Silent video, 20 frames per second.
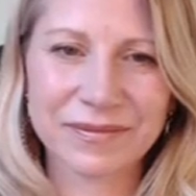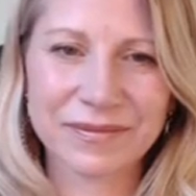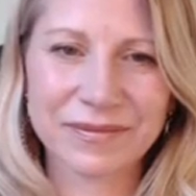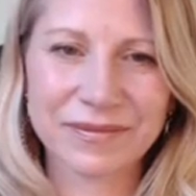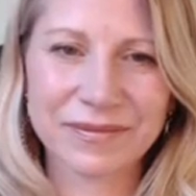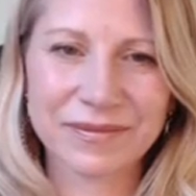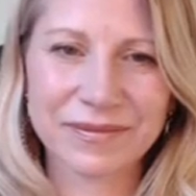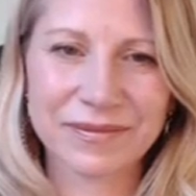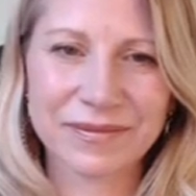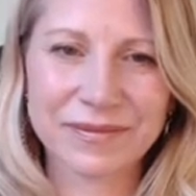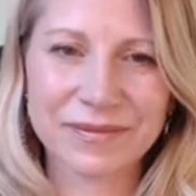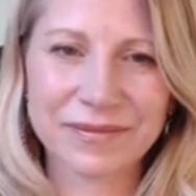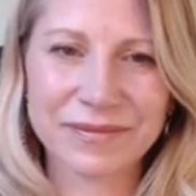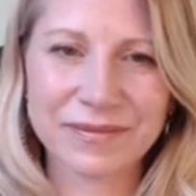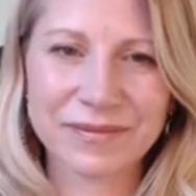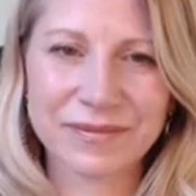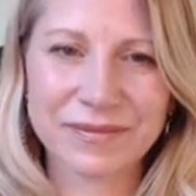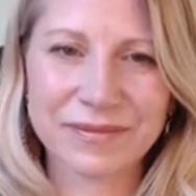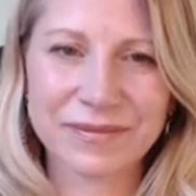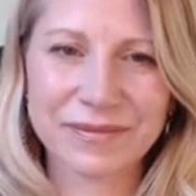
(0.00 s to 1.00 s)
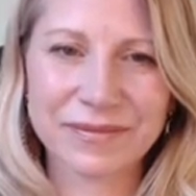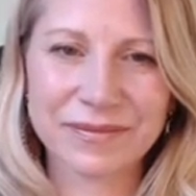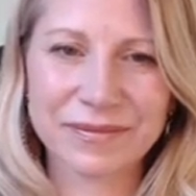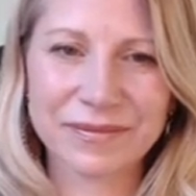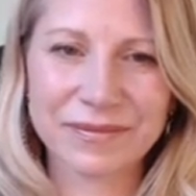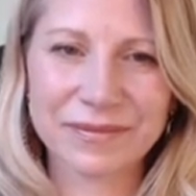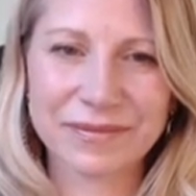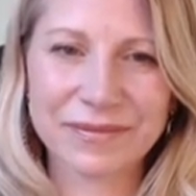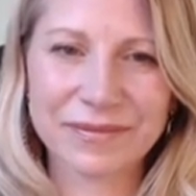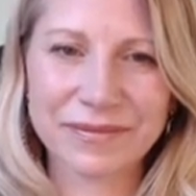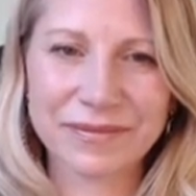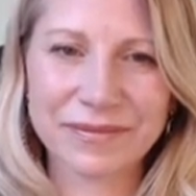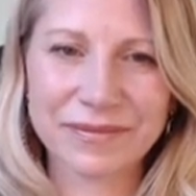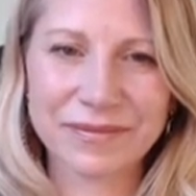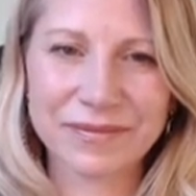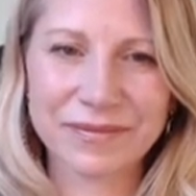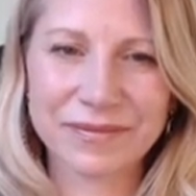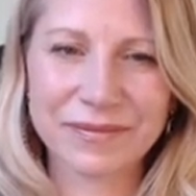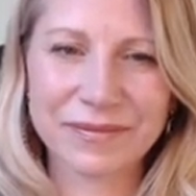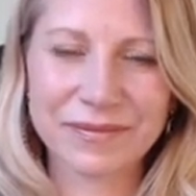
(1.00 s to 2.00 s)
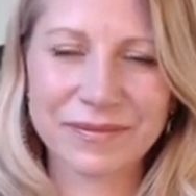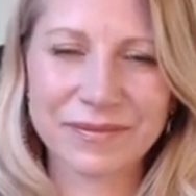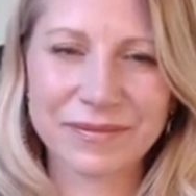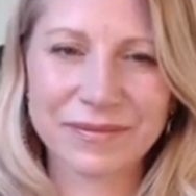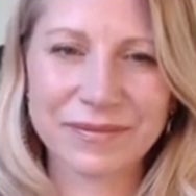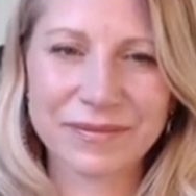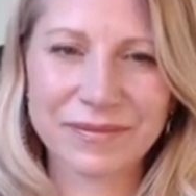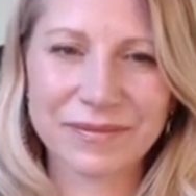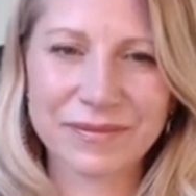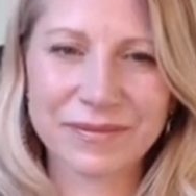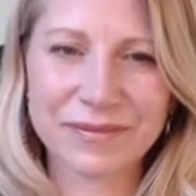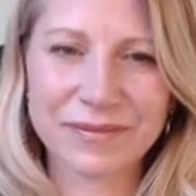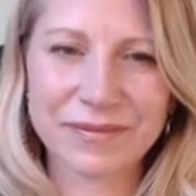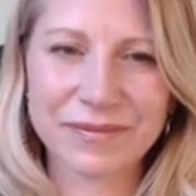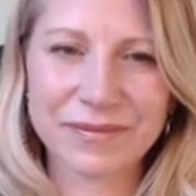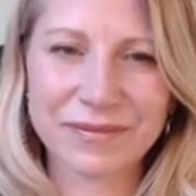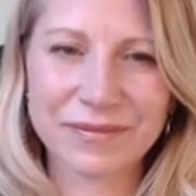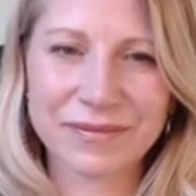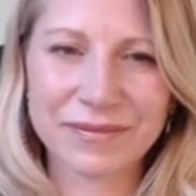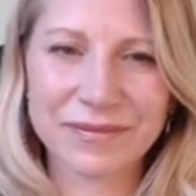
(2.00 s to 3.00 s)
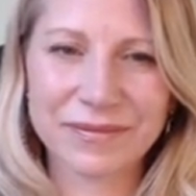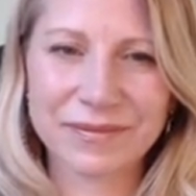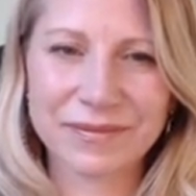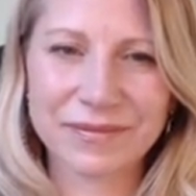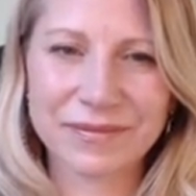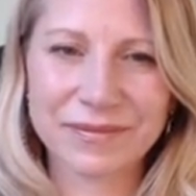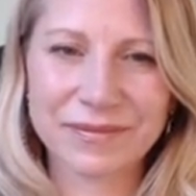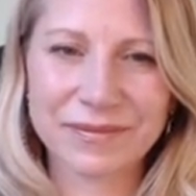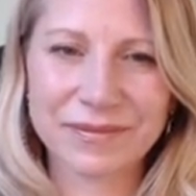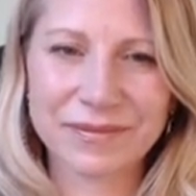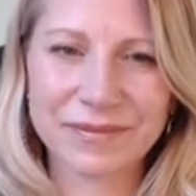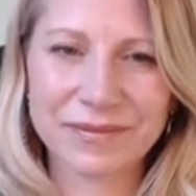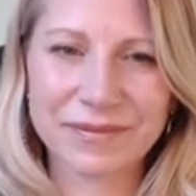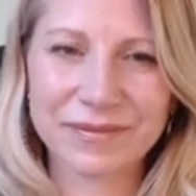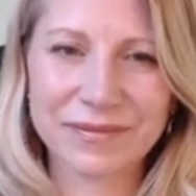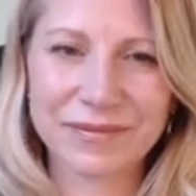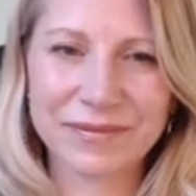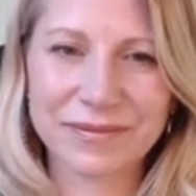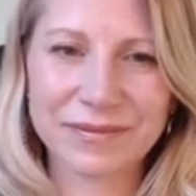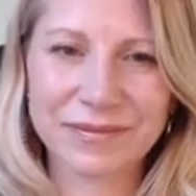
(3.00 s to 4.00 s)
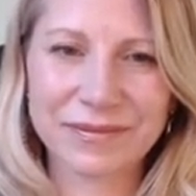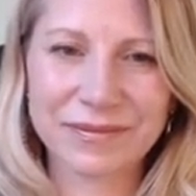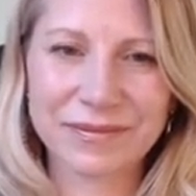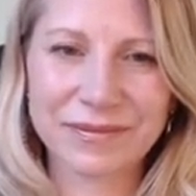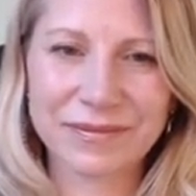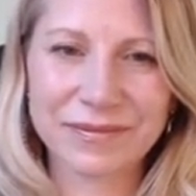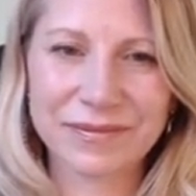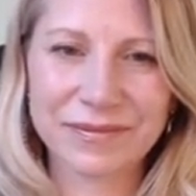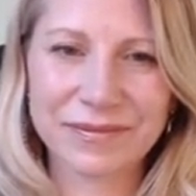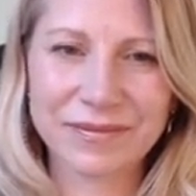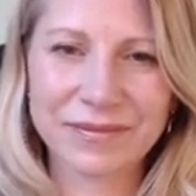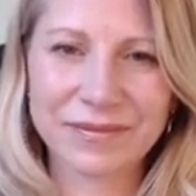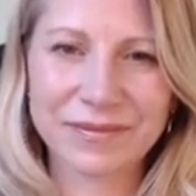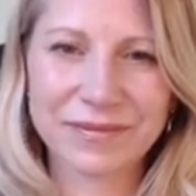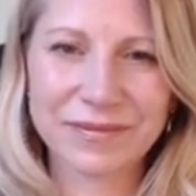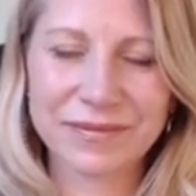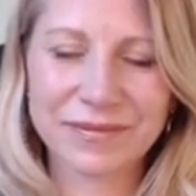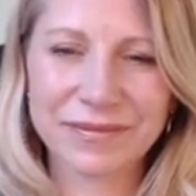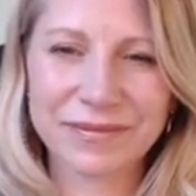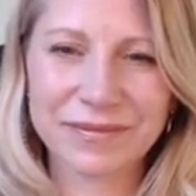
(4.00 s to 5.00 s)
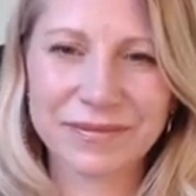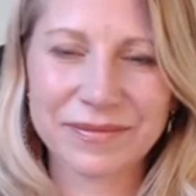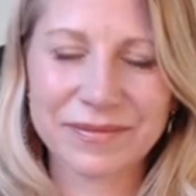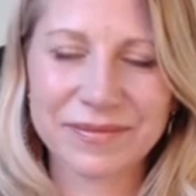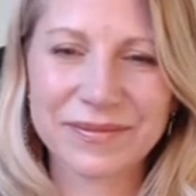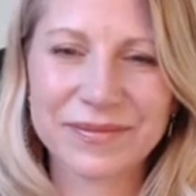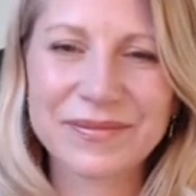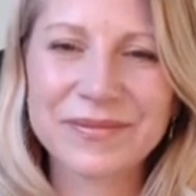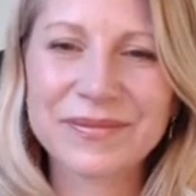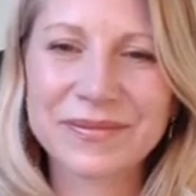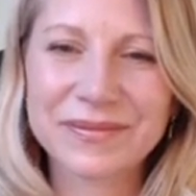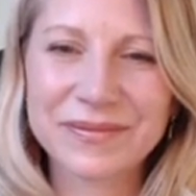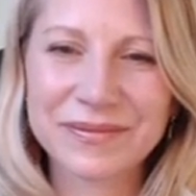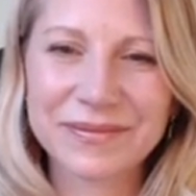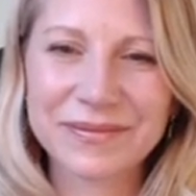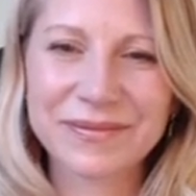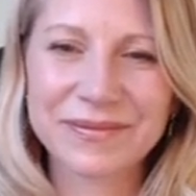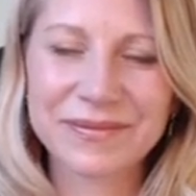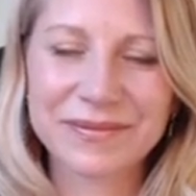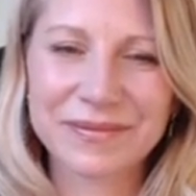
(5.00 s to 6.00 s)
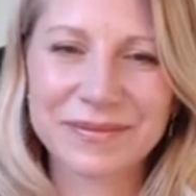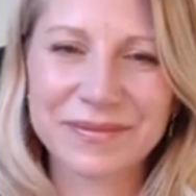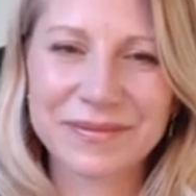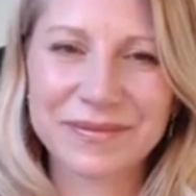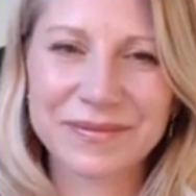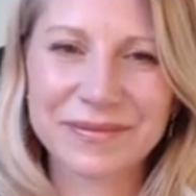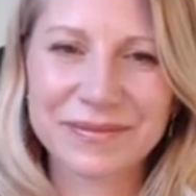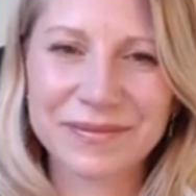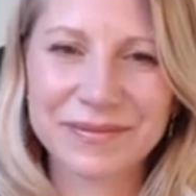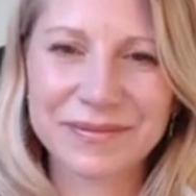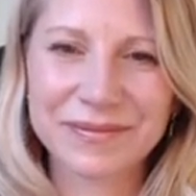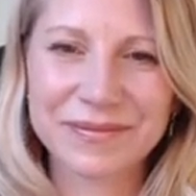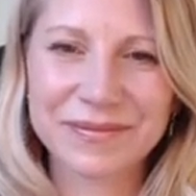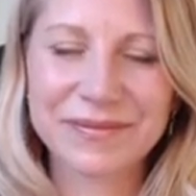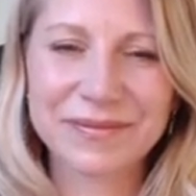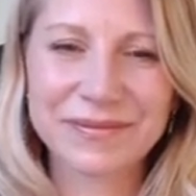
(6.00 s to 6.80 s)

[no speech]